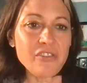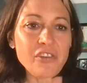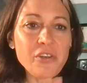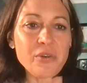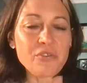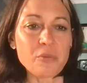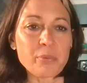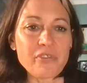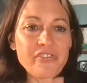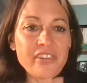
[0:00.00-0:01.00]
do to
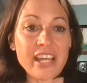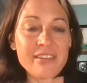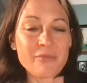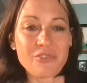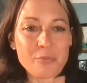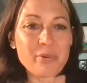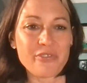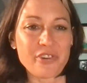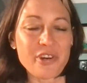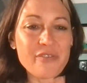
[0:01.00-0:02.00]

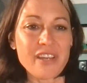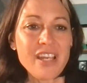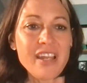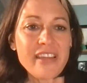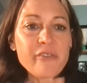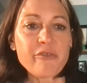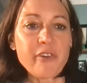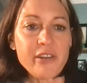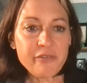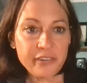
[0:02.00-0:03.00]
preserve that
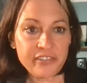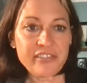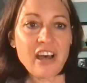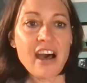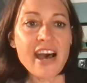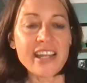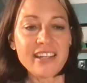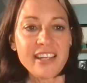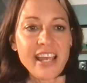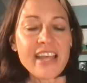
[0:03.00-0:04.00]
front facade
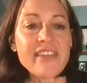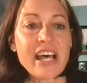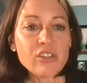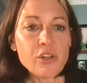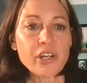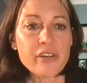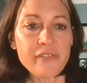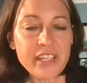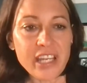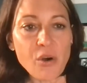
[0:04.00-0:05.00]
and that look
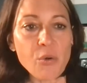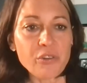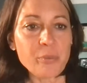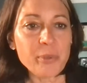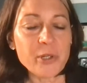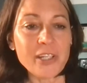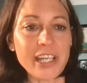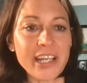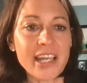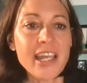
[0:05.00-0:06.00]
of the older
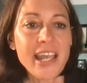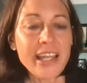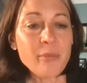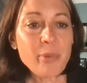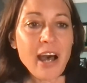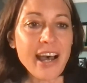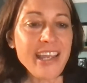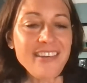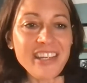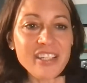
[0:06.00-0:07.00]
building. And then
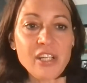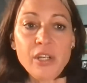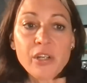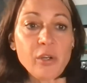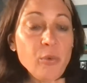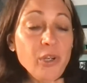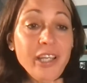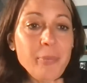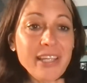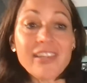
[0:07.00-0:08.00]
behind it can
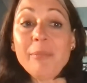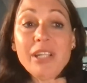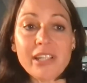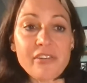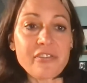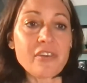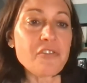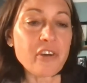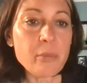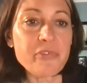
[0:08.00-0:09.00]
really be limitless in
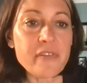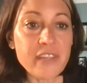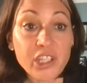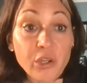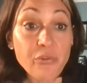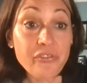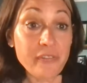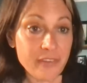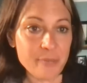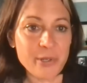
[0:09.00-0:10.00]
terms of the use
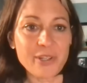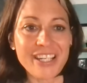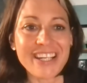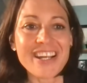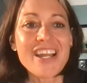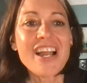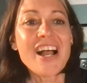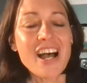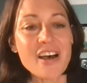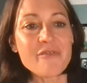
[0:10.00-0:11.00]
of the building,
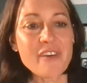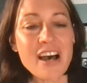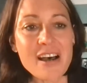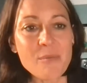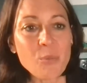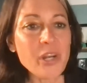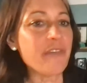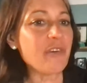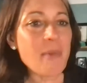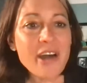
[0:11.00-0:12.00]
of
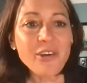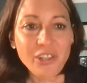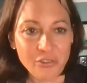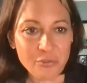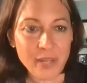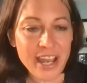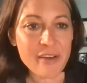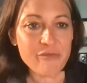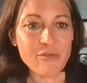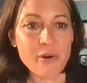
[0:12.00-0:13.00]
whatever modern use we
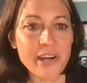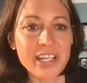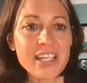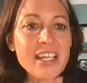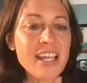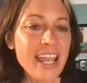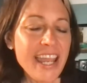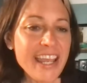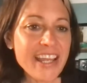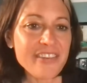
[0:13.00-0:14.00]
have for it.
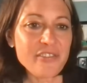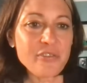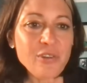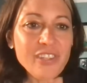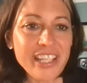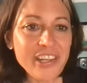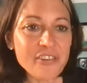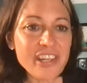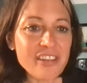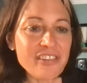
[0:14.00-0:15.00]
And certainly
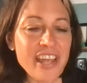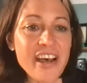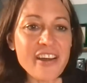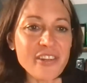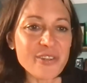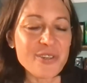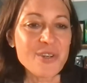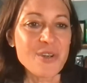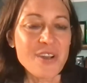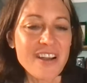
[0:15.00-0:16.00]
near downtown
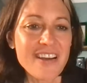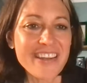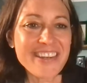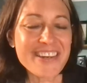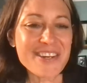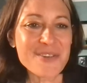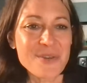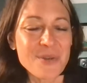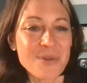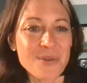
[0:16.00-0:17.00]
on
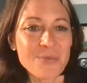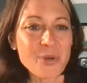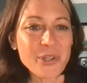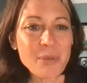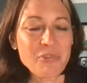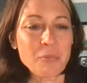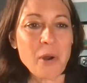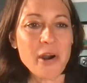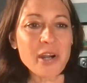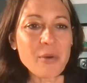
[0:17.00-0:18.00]
Williams
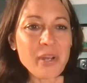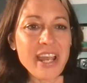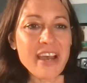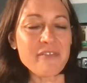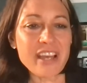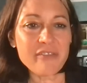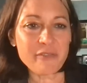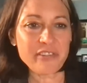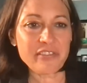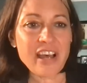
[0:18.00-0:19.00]
Park, we have
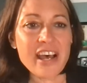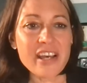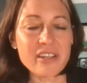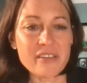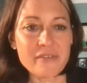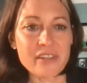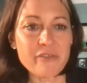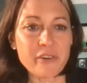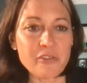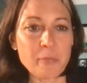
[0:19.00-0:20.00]
that facade of the
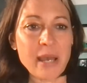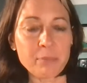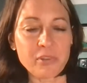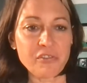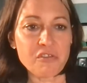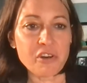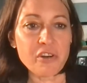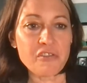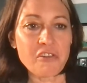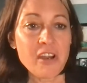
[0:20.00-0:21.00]
First Baptist
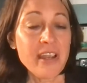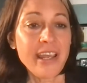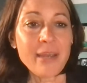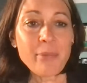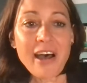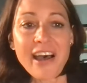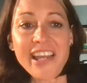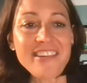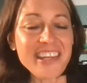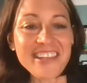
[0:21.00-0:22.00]
Church. And
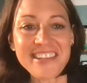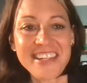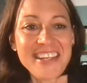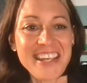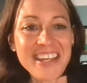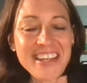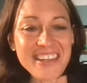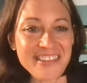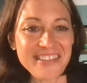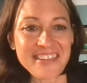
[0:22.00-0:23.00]
behind it
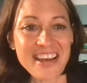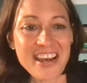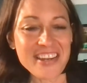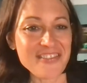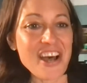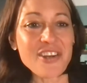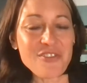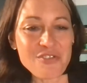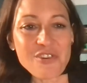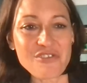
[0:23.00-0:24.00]
is not
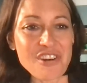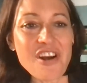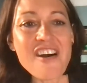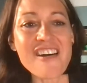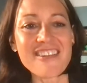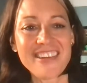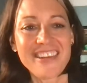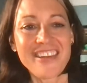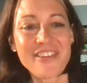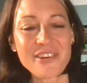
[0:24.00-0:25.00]
a church at all.
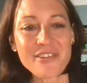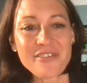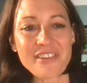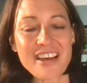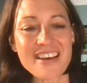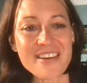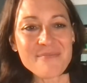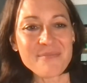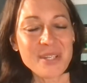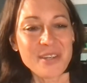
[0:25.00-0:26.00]
There's
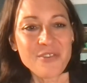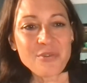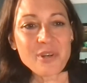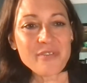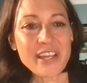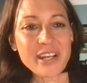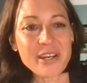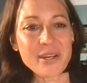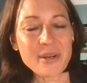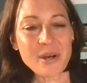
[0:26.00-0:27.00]
sort of like
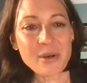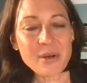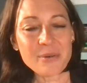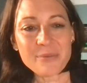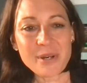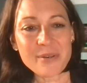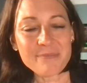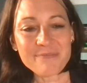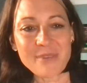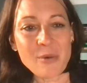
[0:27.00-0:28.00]

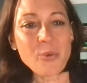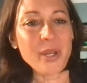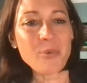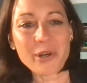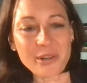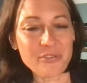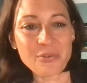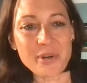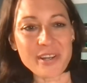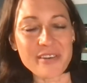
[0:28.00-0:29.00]
a WeWork
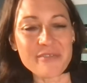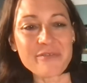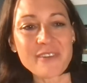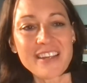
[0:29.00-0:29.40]
sort of